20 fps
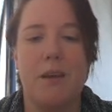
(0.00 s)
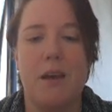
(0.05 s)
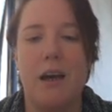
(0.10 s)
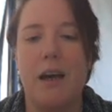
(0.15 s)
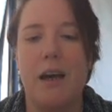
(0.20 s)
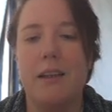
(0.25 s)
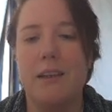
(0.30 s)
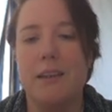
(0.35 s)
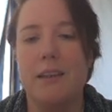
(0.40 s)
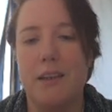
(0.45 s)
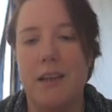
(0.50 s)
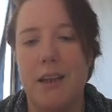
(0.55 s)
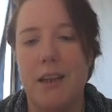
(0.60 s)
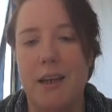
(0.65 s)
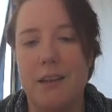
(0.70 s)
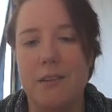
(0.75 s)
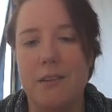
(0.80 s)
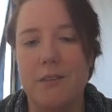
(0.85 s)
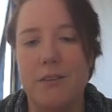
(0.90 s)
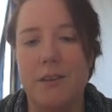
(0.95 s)
And then the
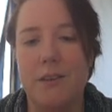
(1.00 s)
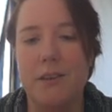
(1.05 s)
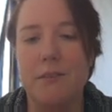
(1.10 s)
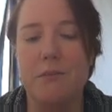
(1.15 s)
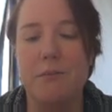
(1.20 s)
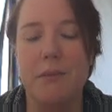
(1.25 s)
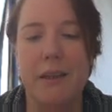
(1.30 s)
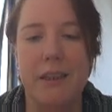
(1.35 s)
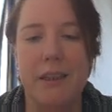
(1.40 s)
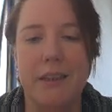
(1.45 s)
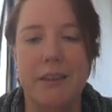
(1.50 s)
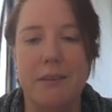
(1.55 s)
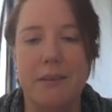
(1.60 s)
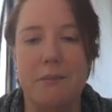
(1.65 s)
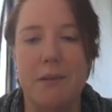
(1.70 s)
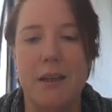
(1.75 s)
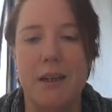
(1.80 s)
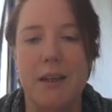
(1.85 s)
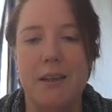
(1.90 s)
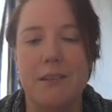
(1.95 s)
last one is making the
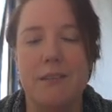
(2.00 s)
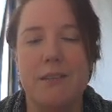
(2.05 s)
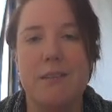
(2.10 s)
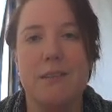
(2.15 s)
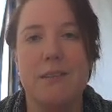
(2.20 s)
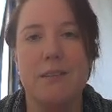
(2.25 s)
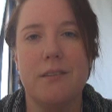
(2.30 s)
bed.